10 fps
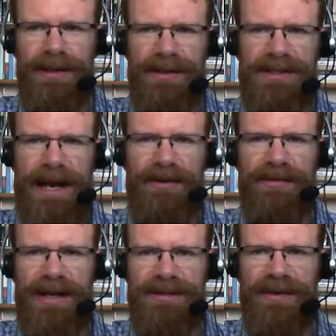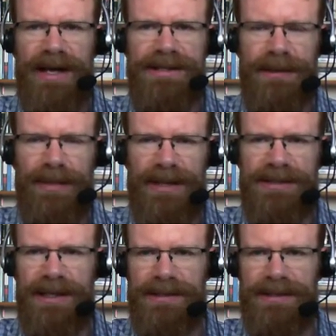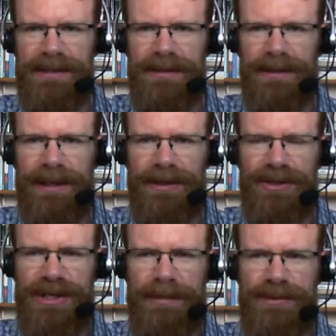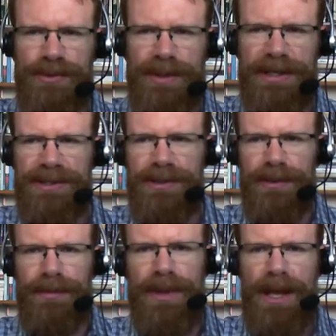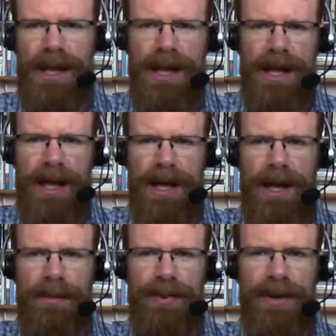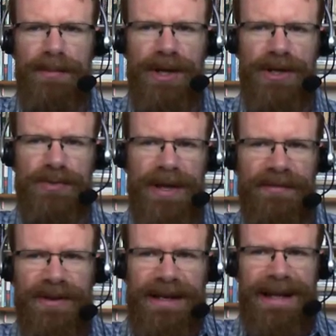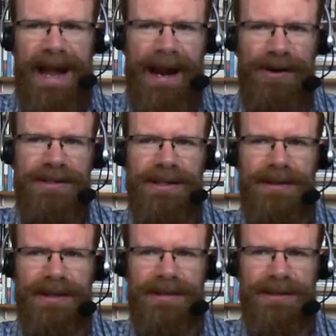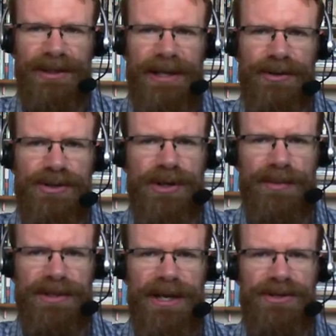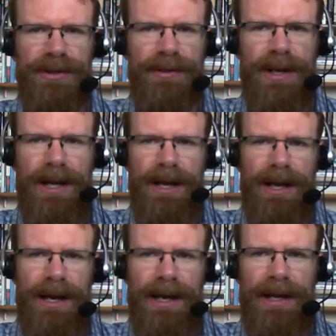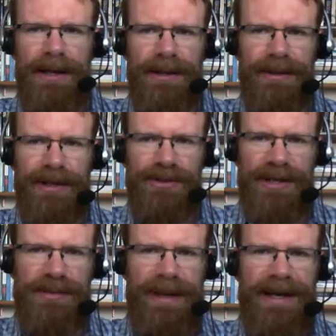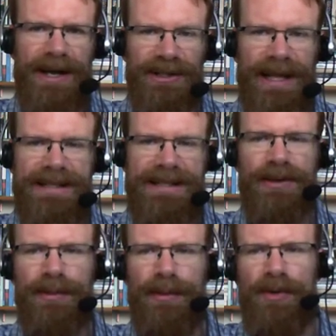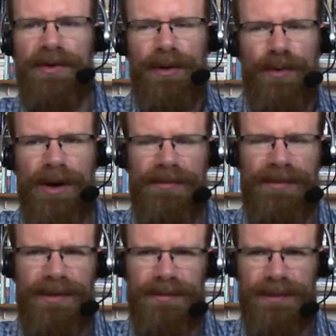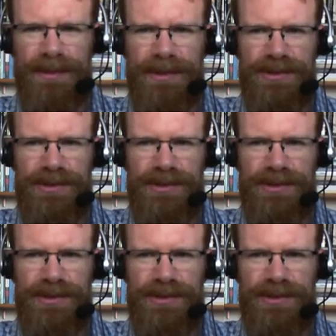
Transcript: the the sacrifice of Isaac make sense in later in chapter 22. But because we haven't inherited this later interpretation uh, that tries to make God less anthropomorphic, we're often